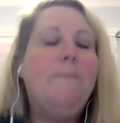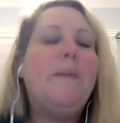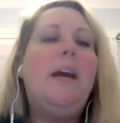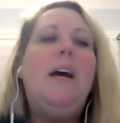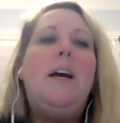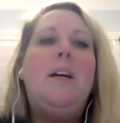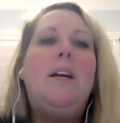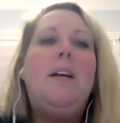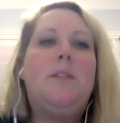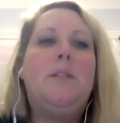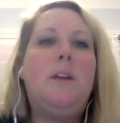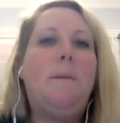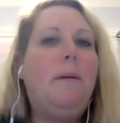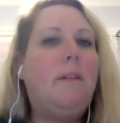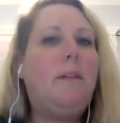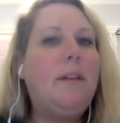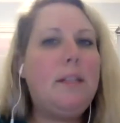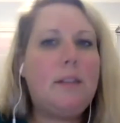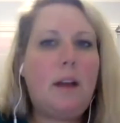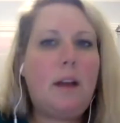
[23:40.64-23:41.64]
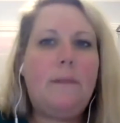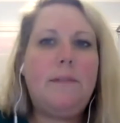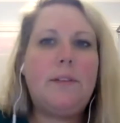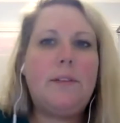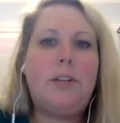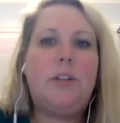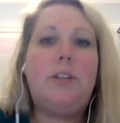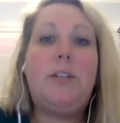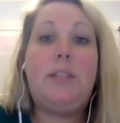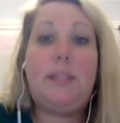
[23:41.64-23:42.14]
So police
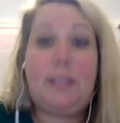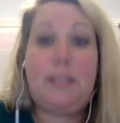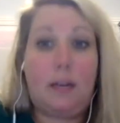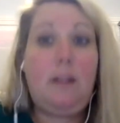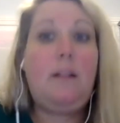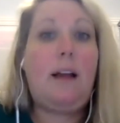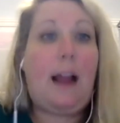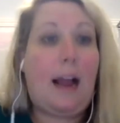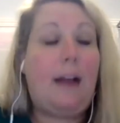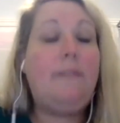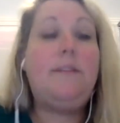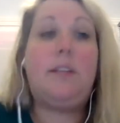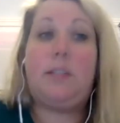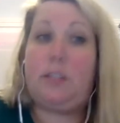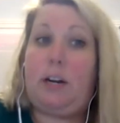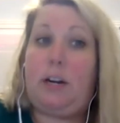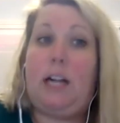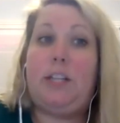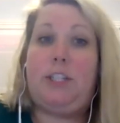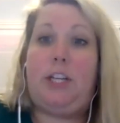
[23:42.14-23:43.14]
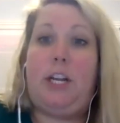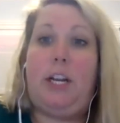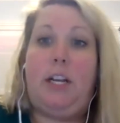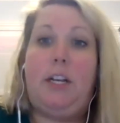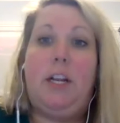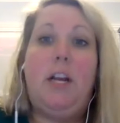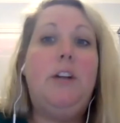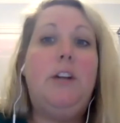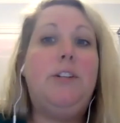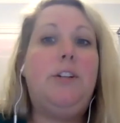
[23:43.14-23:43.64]
officers still have discretion
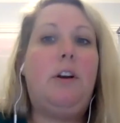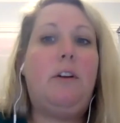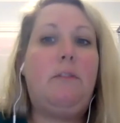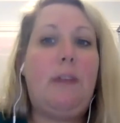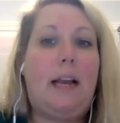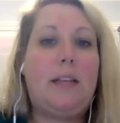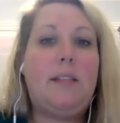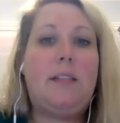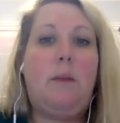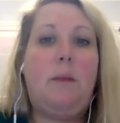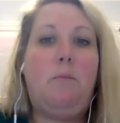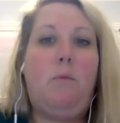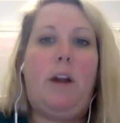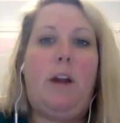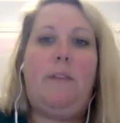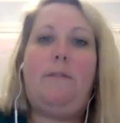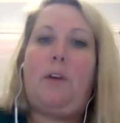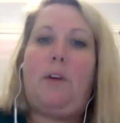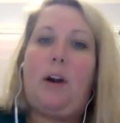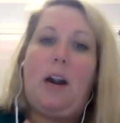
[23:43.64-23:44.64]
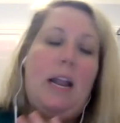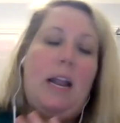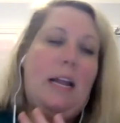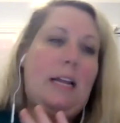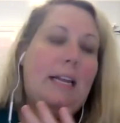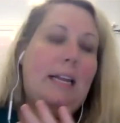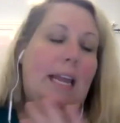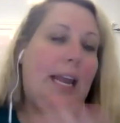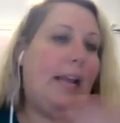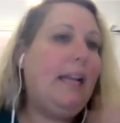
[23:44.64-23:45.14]
to arrest someone for
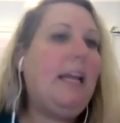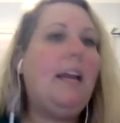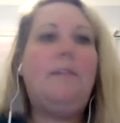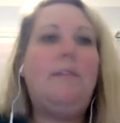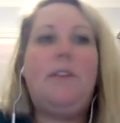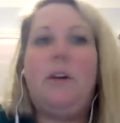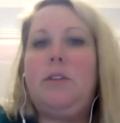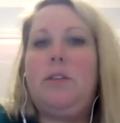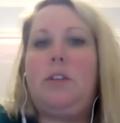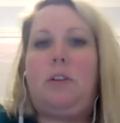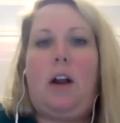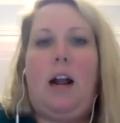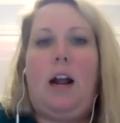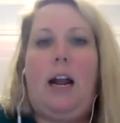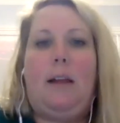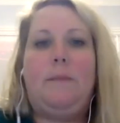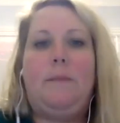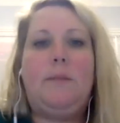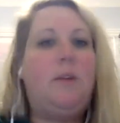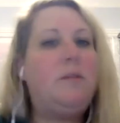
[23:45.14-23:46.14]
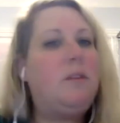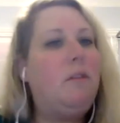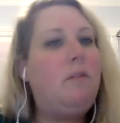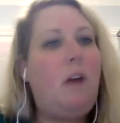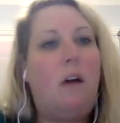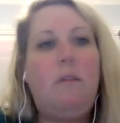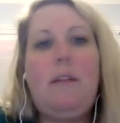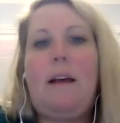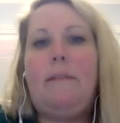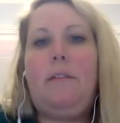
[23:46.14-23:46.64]
any of those crimes, those
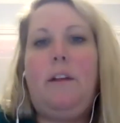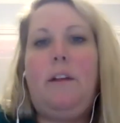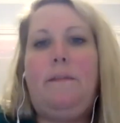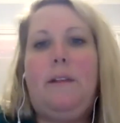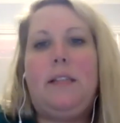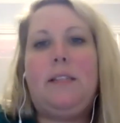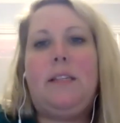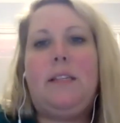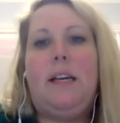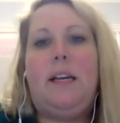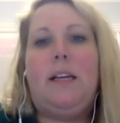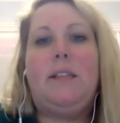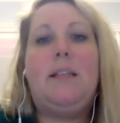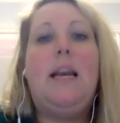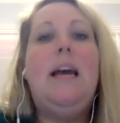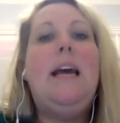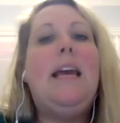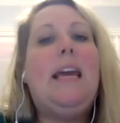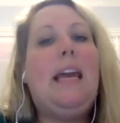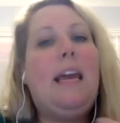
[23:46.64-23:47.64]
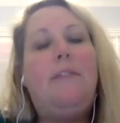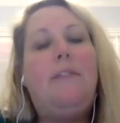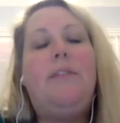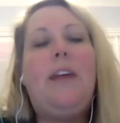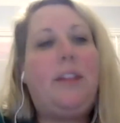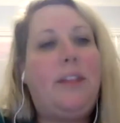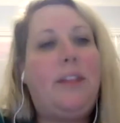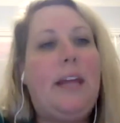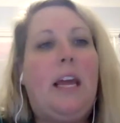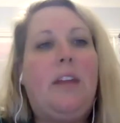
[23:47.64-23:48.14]
low-level offenses, if they
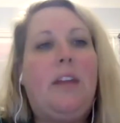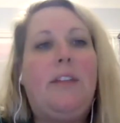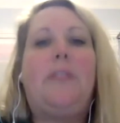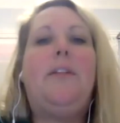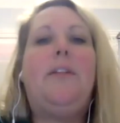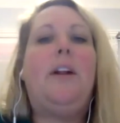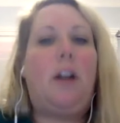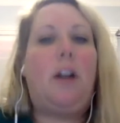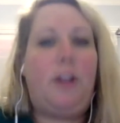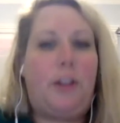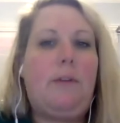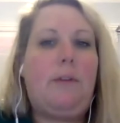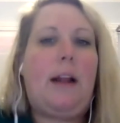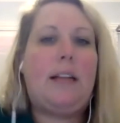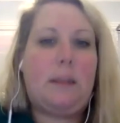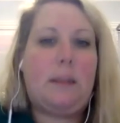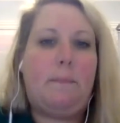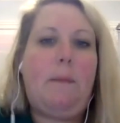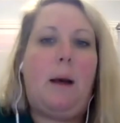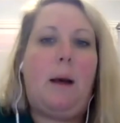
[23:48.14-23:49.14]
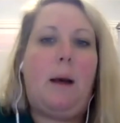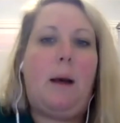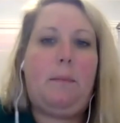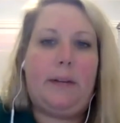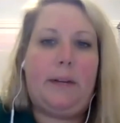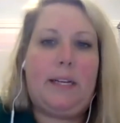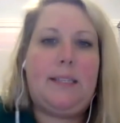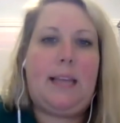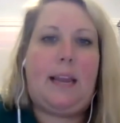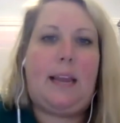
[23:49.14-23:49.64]
think that they're a threat to
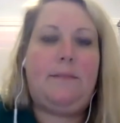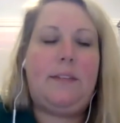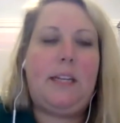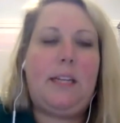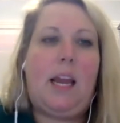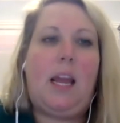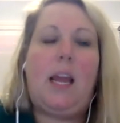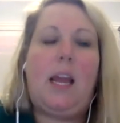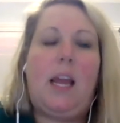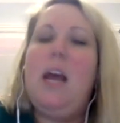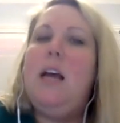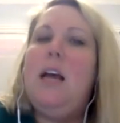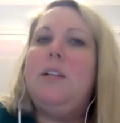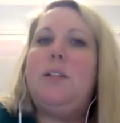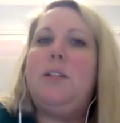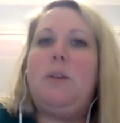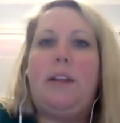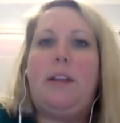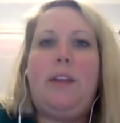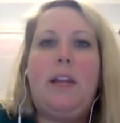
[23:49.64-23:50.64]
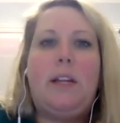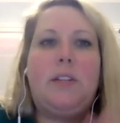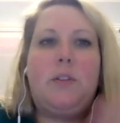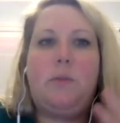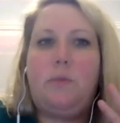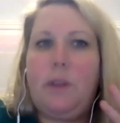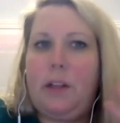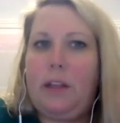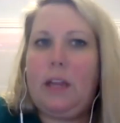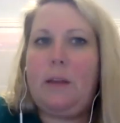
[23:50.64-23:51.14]
public safety. So I think it's
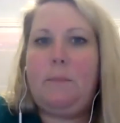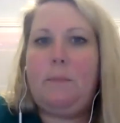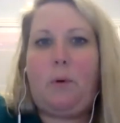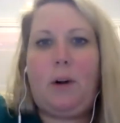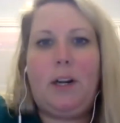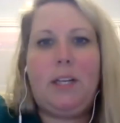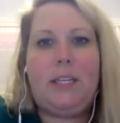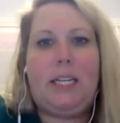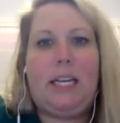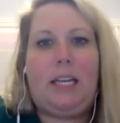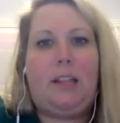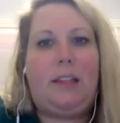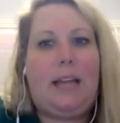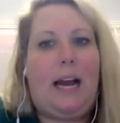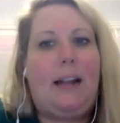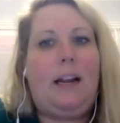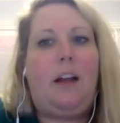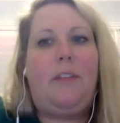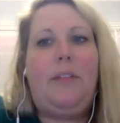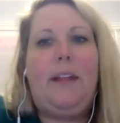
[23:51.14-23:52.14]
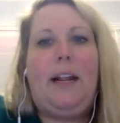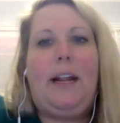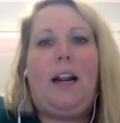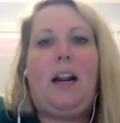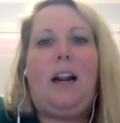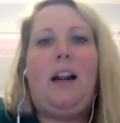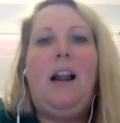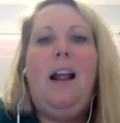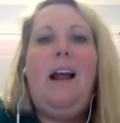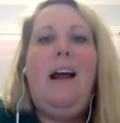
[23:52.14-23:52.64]
really important to get that out
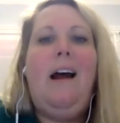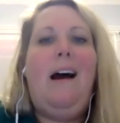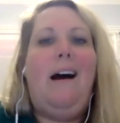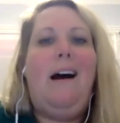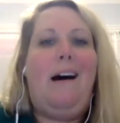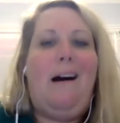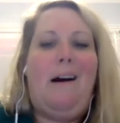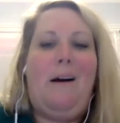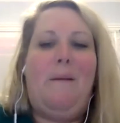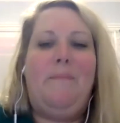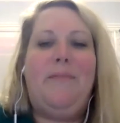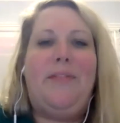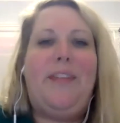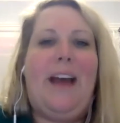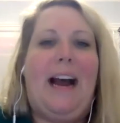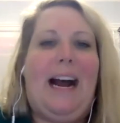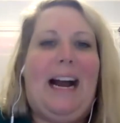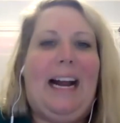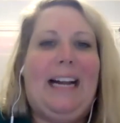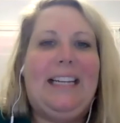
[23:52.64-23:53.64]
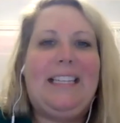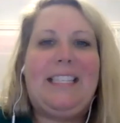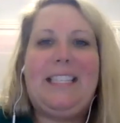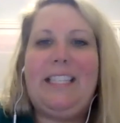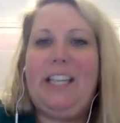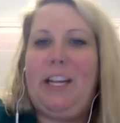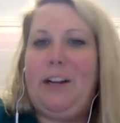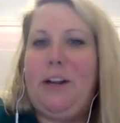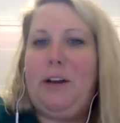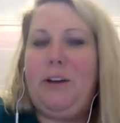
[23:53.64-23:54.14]
there, that,
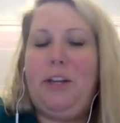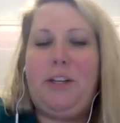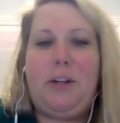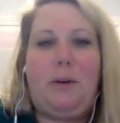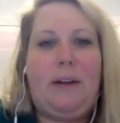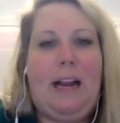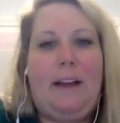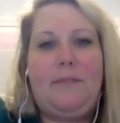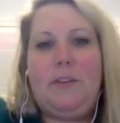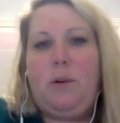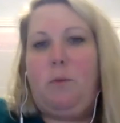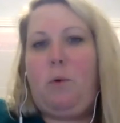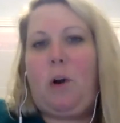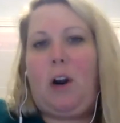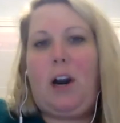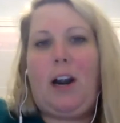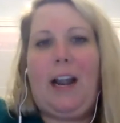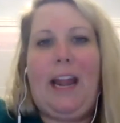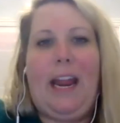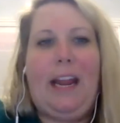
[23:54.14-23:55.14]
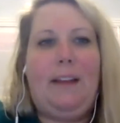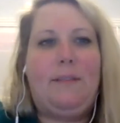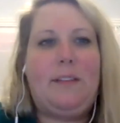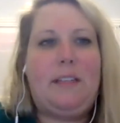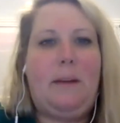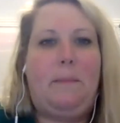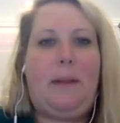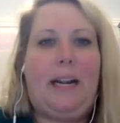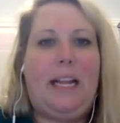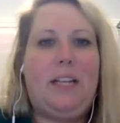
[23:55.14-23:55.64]
you don't have to worry if
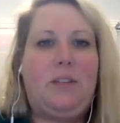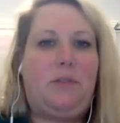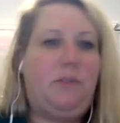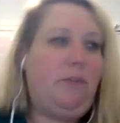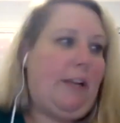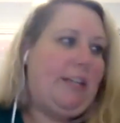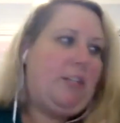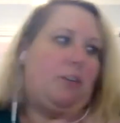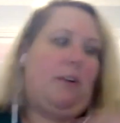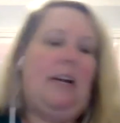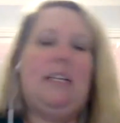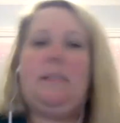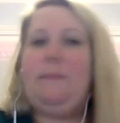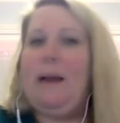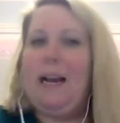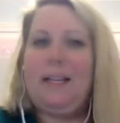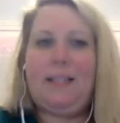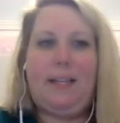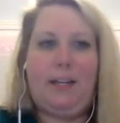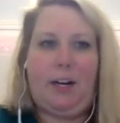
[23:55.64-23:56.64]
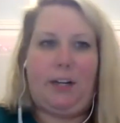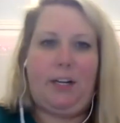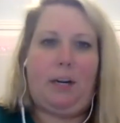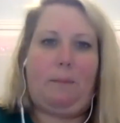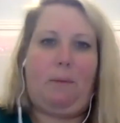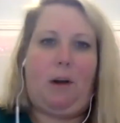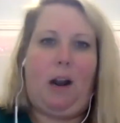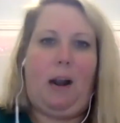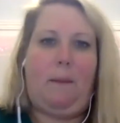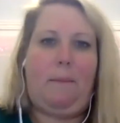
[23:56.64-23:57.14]
somebody is trespassing on your
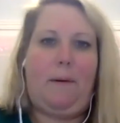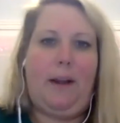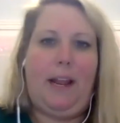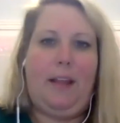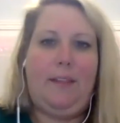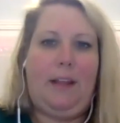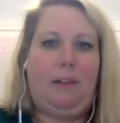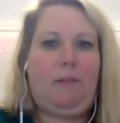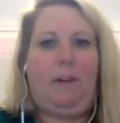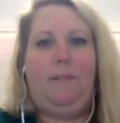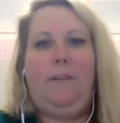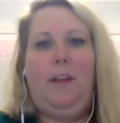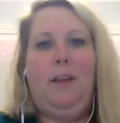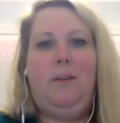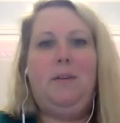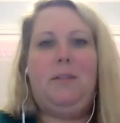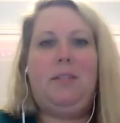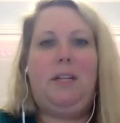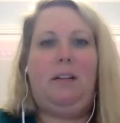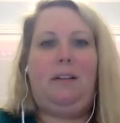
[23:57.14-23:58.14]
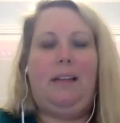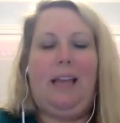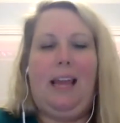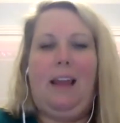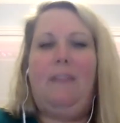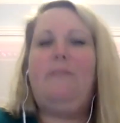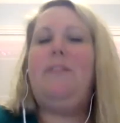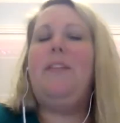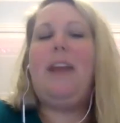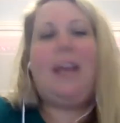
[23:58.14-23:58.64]
property and they refuse to
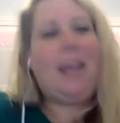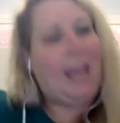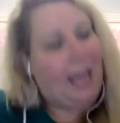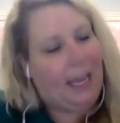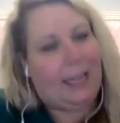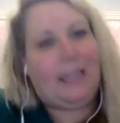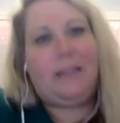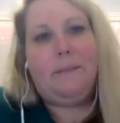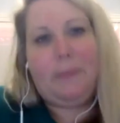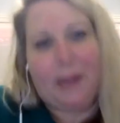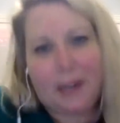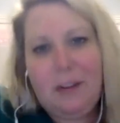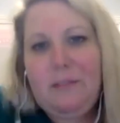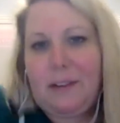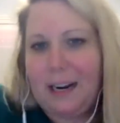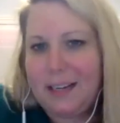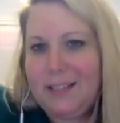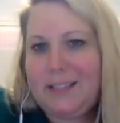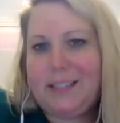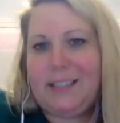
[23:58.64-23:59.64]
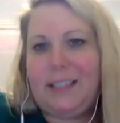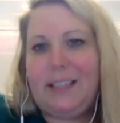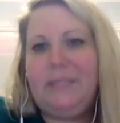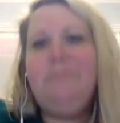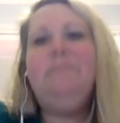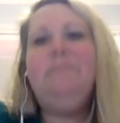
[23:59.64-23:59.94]
leave. They can be arrested.